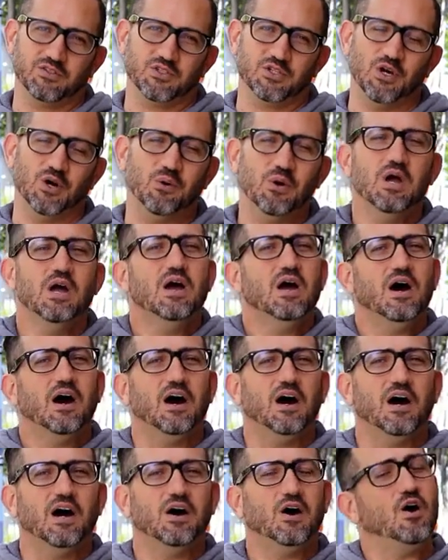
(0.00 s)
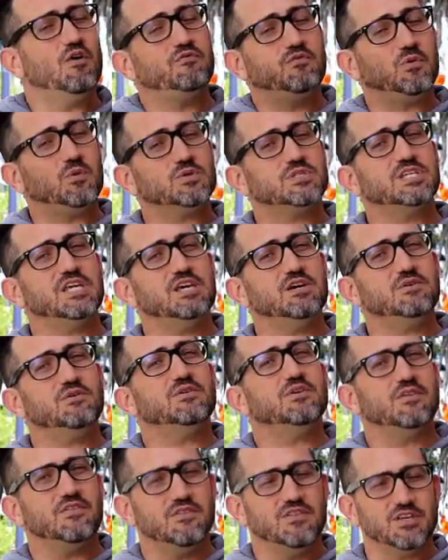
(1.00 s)
So hopefully we'll see
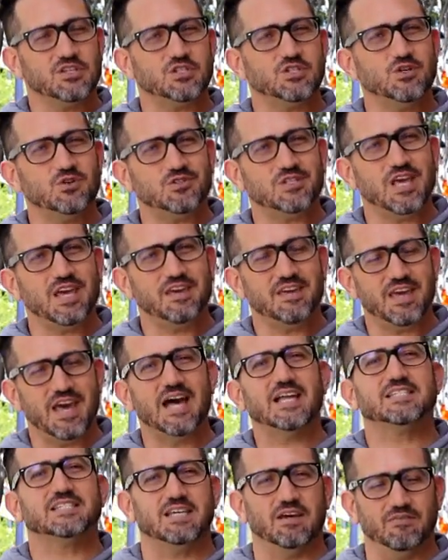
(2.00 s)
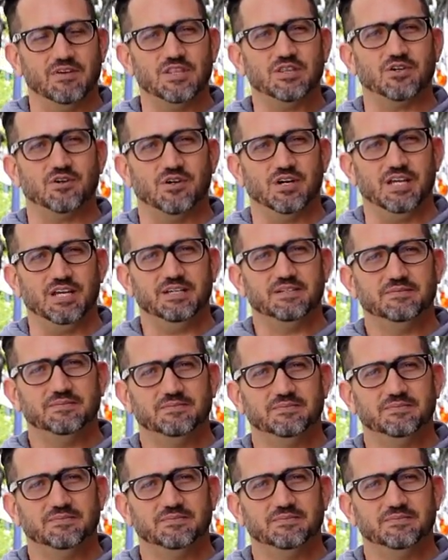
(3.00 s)
you this Tuesday at 7:30.